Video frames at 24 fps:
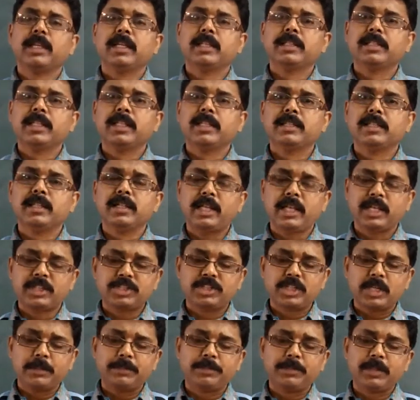Then the next
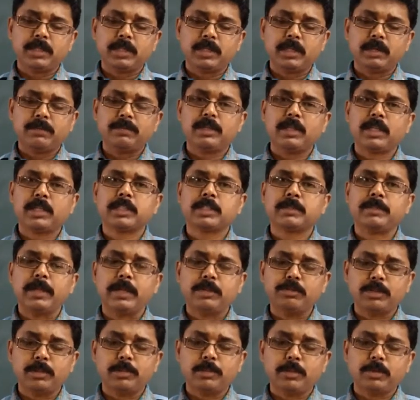chapter I will explain
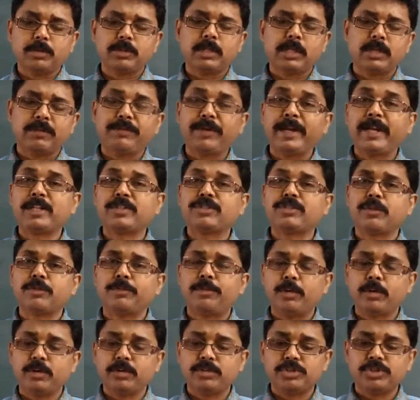you about the effects of
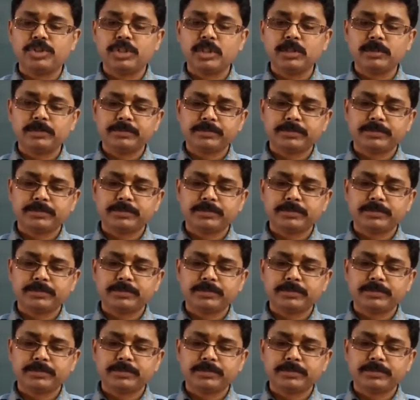pollution.